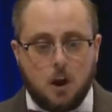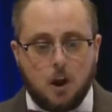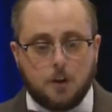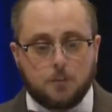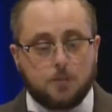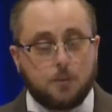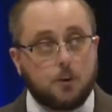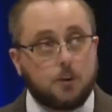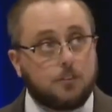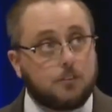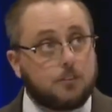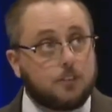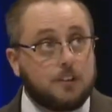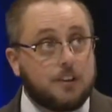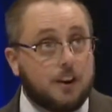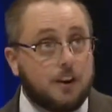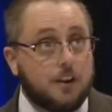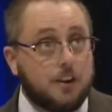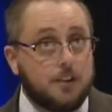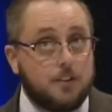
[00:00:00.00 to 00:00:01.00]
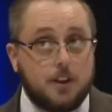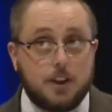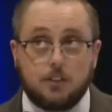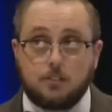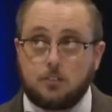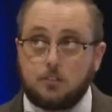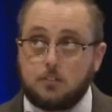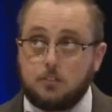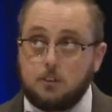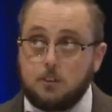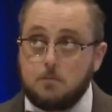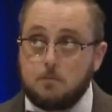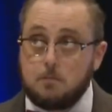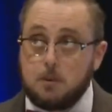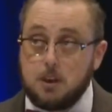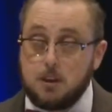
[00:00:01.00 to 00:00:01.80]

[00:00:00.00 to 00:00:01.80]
Our third scenario has a student